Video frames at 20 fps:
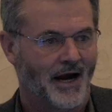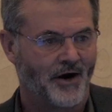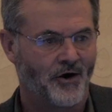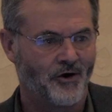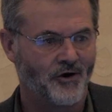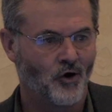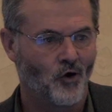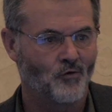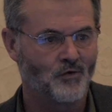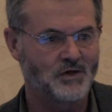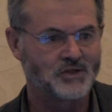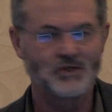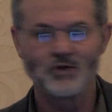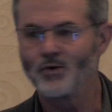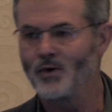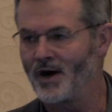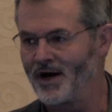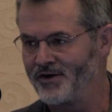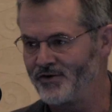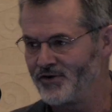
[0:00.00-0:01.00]
heard over
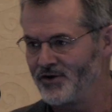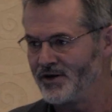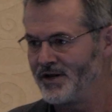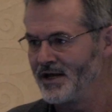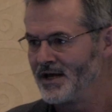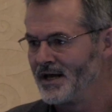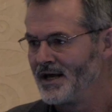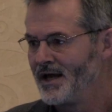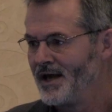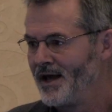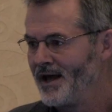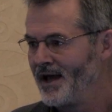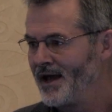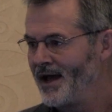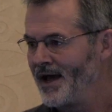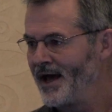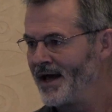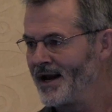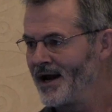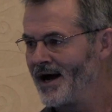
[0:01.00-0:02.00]
200,
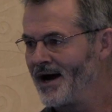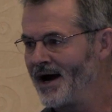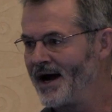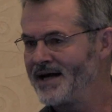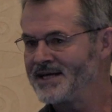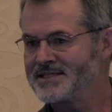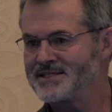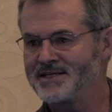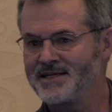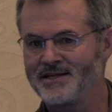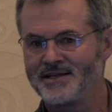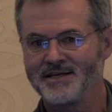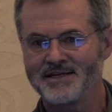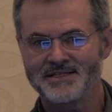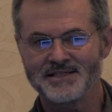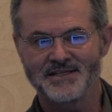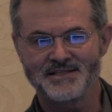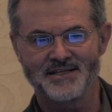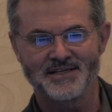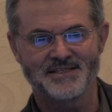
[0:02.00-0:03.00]
and I see
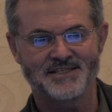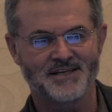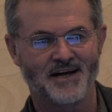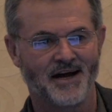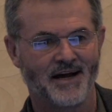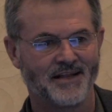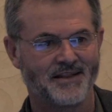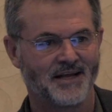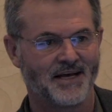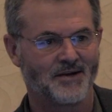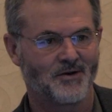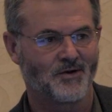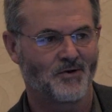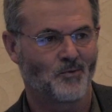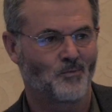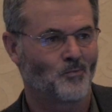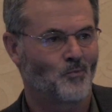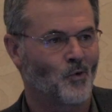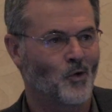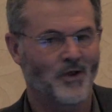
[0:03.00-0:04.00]
this as a sign that,
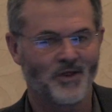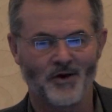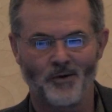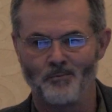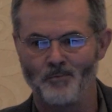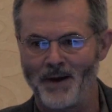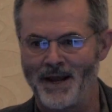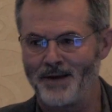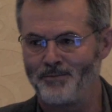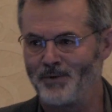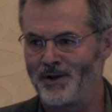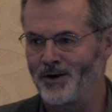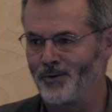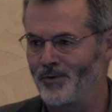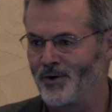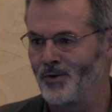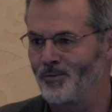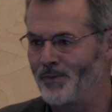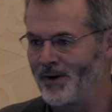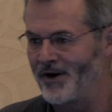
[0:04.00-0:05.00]
boy, there may be a
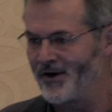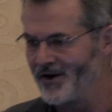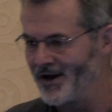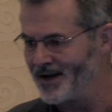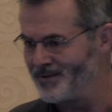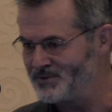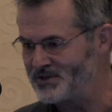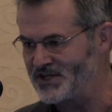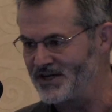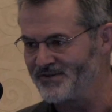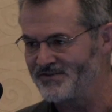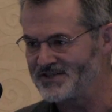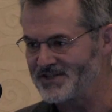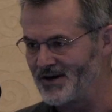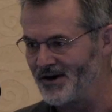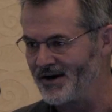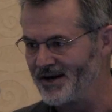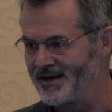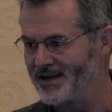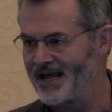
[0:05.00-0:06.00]
real paradigm shift
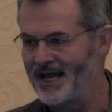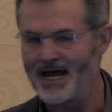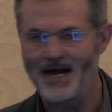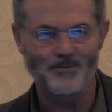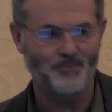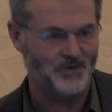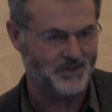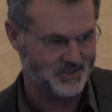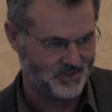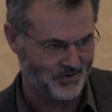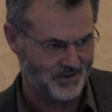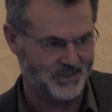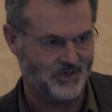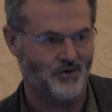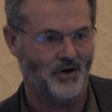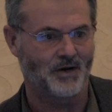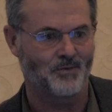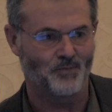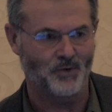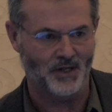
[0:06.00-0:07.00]
starting to happen. So it's
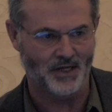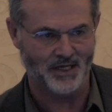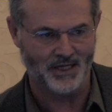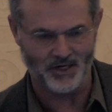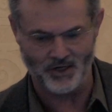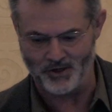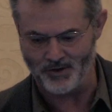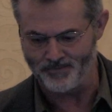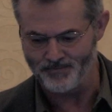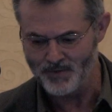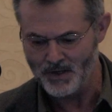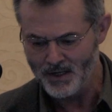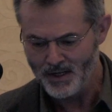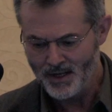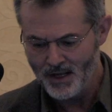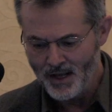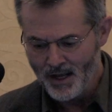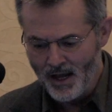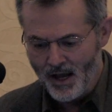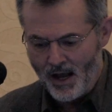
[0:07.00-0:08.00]
great being here.
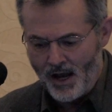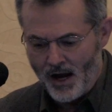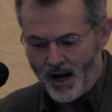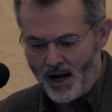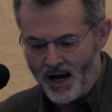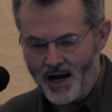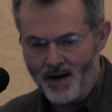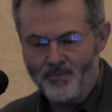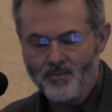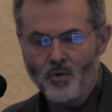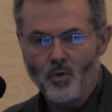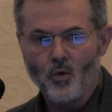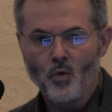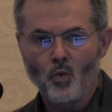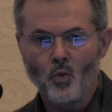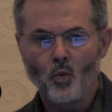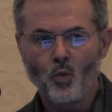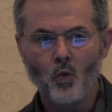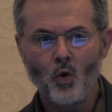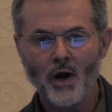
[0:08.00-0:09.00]

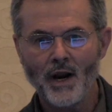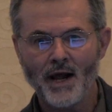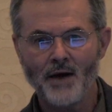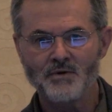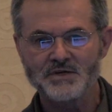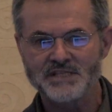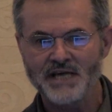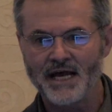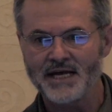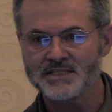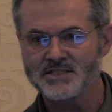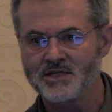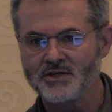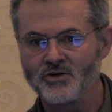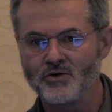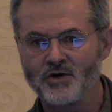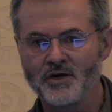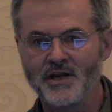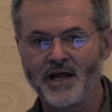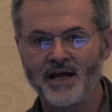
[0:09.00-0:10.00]
What I was asked to
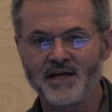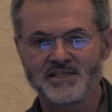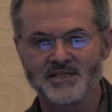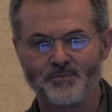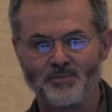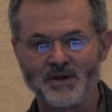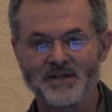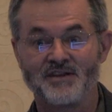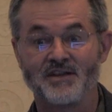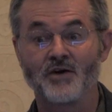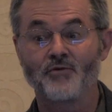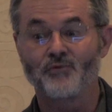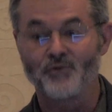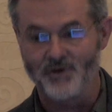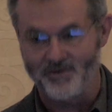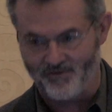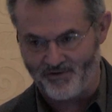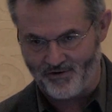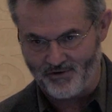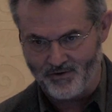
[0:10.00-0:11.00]
do today is a bit
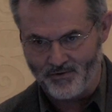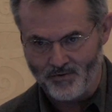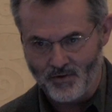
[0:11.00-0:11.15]
different.